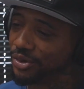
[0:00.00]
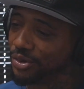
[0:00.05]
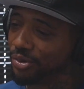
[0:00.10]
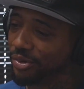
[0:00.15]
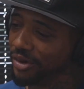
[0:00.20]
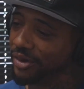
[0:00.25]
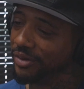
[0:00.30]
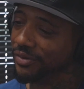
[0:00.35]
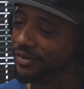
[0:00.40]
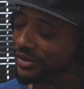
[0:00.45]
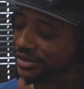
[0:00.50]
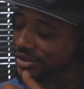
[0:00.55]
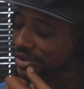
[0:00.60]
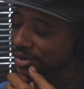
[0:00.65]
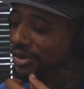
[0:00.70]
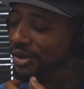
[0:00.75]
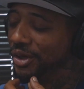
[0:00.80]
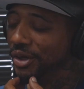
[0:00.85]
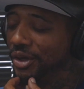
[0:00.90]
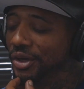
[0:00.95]
3 of us.
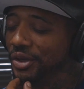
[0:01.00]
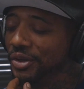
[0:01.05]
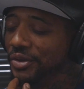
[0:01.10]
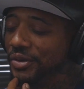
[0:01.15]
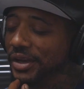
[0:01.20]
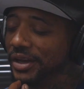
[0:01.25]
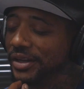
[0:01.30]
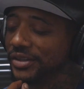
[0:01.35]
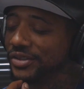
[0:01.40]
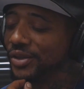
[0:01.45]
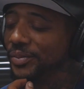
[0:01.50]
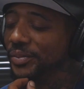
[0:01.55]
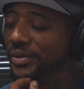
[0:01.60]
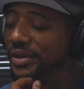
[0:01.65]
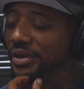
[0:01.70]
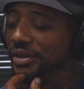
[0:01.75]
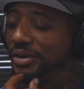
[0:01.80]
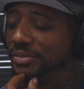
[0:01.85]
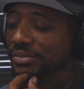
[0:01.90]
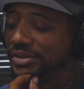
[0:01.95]
You have so
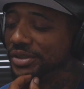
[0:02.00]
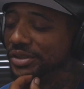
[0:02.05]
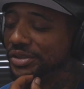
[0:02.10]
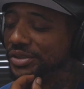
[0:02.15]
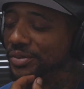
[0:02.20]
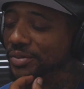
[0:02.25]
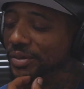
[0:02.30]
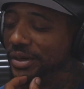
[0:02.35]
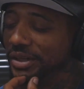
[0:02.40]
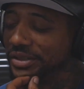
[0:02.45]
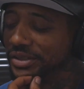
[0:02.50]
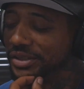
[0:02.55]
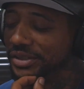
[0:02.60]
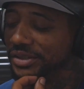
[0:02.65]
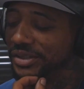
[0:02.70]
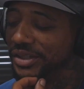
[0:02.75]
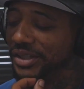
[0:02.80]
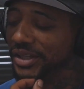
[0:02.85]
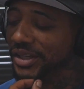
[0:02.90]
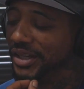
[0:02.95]
many of them
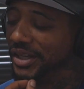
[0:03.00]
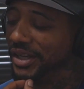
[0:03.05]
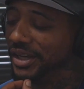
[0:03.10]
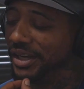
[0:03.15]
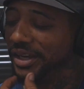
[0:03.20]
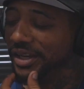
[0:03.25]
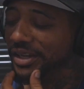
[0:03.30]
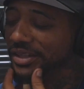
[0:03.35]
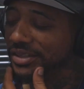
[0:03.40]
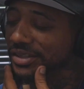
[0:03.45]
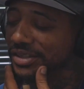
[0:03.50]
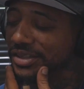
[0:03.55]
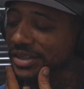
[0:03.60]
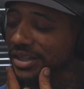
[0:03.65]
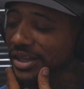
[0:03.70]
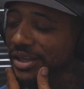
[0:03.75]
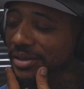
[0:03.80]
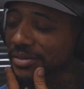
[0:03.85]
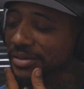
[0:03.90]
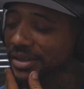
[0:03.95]
situations, and it's the
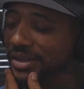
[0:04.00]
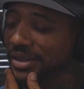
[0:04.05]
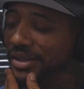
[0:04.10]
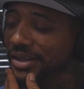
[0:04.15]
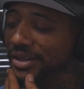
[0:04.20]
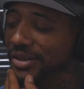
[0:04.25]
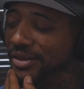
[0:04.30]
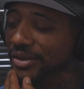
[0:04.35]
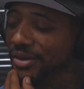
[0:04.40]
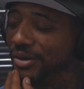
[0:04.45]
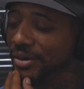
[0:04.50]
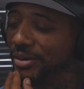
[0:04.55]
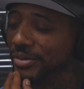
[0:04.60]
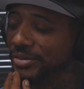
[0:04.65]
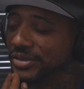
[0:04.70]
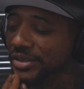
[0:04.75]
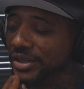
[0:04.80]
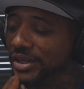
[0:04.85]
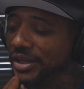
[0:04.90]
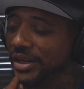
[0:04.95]
same thing. You know what I'm
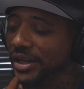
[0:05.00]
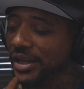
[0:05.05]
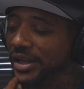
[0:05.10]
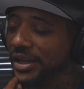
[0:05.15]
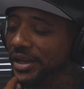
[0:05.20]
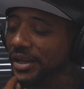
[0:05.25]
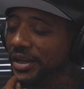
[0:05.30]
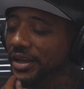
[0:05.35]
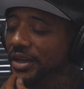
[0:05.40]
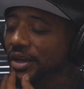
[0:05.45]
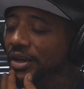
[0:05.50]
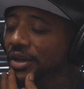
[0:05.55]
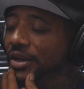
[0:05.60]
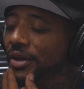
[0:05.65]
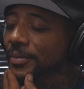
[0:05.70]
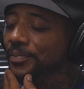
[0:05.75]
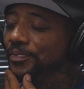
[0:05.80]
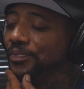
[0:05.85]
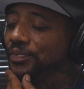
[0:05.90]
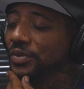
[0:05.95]
saying? Like,
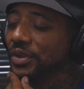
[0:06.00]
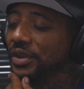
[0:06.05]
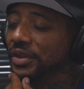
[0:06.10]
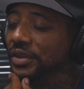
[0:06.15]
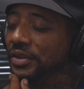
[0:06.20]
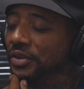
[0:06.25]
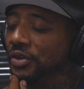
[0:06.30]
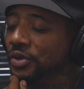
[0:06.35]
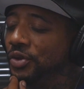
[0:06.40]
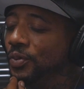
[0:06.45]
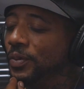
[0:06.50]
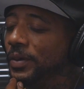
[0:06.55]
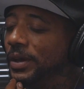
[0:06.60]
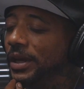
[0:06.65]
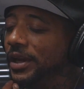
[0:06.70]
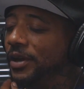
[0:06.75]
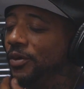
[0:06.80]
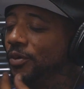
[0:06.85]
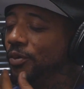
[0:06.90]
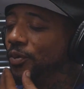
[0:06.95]
it
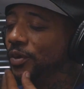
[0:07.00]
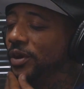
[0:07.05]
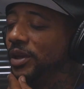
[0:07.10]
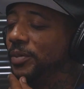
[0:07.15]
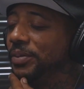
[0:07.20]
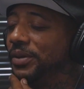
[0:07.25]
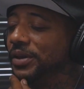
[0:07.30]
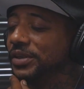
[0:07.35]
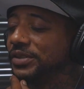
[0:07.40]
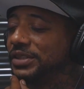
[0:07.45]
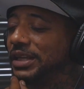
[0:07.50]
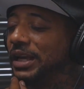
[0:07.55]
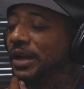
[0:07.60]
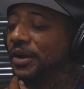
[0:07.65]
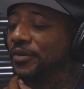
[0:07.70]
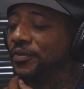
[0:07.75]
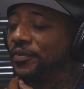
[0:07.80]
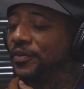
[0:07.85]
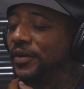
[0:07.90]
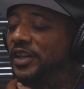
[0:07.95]
would really be a
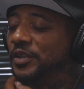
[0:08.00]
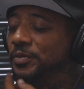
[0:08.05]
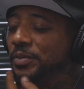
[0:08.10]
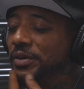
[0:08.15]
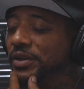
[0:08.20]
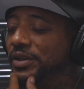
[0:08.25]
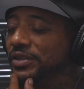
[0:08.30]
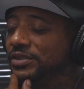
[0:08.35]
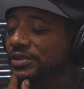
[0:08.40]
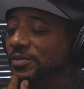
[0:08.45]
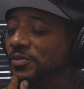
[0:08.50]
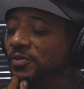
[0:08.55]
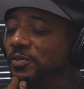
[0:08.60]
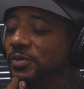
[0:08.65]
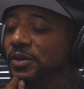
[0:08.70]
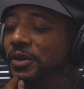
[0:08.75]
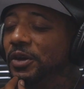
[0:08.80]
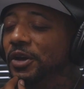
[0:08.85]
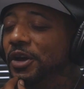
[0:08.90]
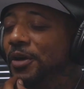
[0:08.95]
sacrifice because them
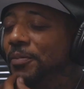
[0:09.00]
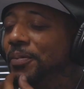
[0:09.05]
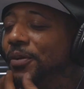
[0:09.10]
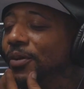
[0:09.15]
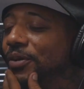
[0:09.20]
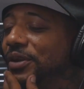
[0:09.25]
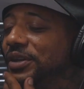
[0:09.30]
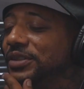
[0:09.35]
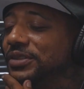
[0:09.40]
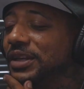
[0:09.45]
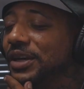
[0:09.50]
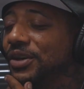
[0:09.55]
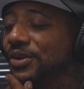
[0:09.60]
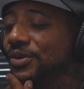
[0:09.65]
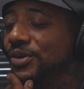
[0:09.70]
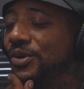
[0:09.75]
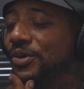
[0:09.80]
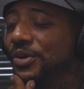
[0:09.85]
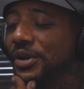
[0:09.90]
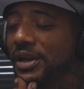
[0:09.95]
Police not gonna
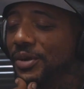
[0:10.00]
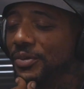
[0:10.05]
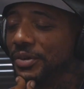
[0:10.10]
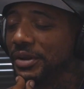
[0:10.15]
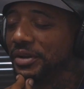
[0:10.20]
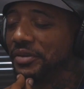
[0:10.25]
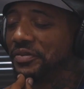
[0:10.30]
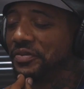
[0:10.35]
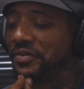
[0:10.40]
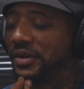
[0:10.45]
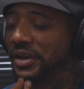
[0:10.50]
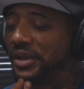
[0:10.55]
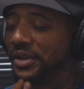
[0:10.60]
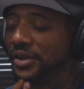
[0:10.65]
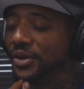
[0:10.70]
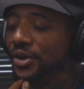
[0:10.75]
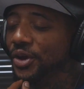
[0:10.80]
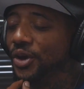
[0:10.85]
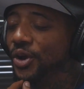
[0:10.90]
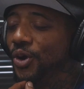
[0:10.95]
go down without a fight.
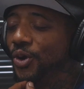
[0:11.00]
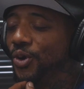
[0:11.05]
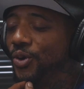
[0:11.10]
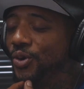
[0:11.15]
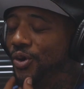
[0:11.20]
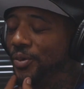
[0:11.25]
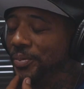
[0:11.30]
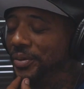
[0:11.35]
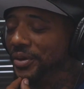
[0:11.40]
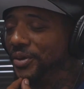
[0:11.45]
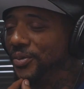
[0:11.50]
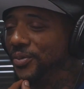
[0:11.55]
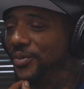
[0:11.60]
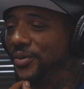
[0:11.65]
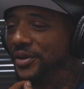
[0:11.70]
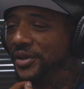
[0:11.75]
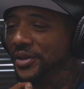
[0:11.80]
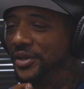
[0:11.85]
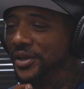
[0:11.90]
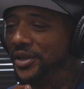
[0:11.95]
Who gonna be the
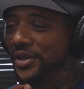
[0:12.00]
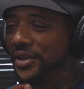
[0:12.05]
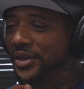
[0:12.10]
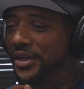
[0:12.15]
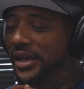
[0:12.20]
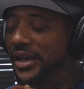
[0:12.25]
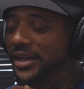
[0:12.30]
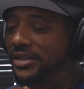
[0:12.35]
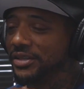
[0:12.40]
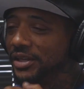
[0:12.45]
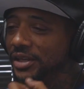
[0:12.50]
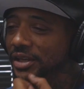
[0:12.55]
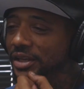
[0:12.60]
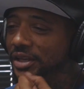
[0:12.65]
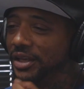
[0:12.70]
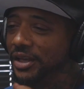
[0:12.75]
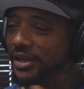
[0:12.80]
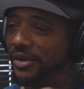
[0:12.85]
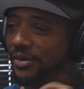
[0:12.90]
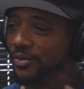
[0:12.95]
one to get actually
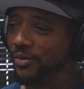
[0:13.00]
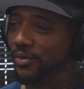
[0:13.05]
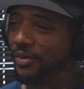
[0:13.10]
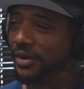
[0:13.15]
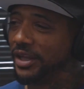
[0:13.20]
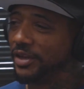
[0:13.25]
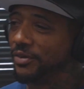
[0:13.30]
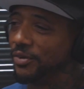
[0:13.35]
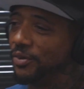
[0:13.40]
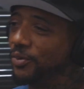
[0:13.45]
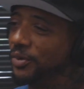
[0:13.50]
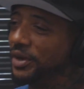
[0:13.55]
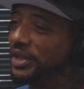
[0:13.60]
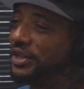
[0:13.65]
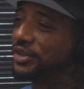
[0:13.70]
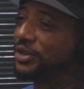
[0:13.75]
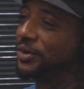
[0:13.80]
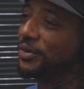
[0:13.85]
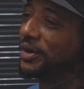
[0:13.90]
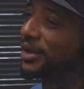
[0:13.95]
hit when he throw